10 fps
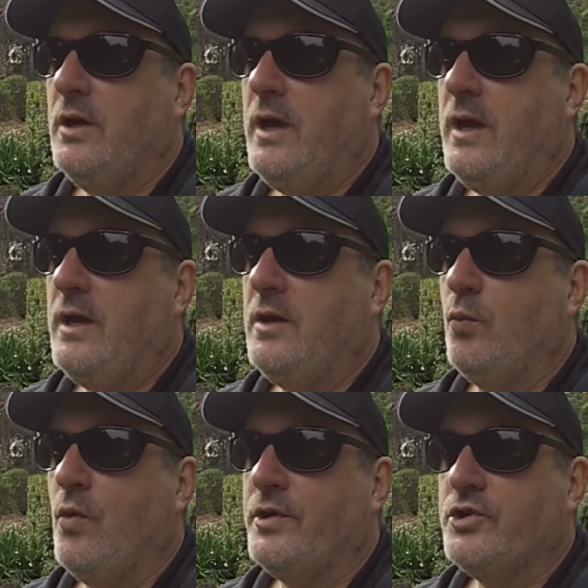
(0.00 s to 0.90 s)

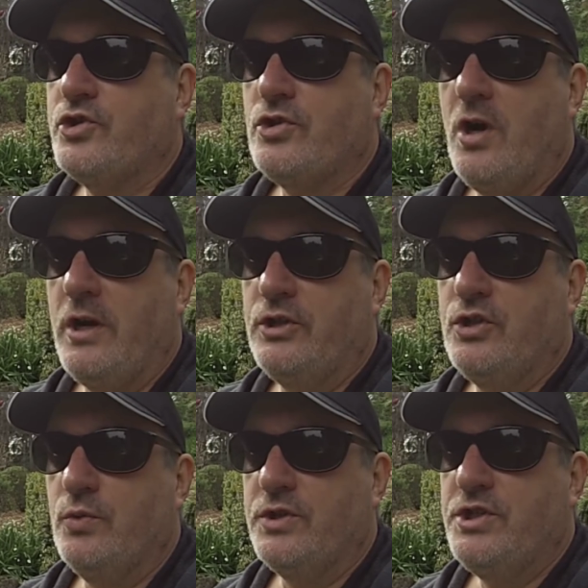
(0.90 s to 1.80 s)
and what it's trying
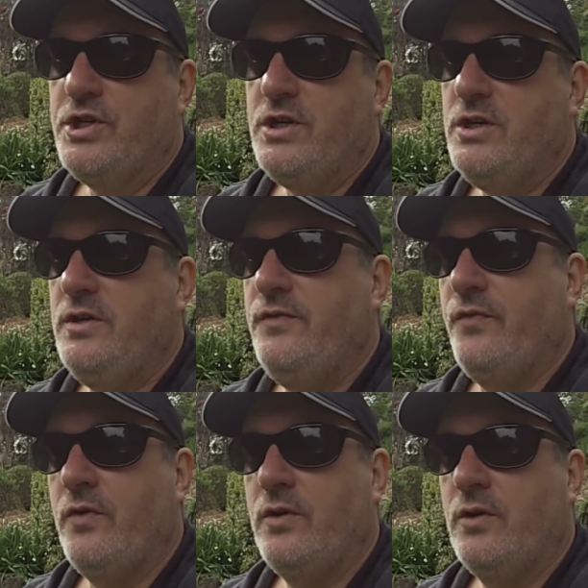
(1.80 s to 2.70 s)
to achieve,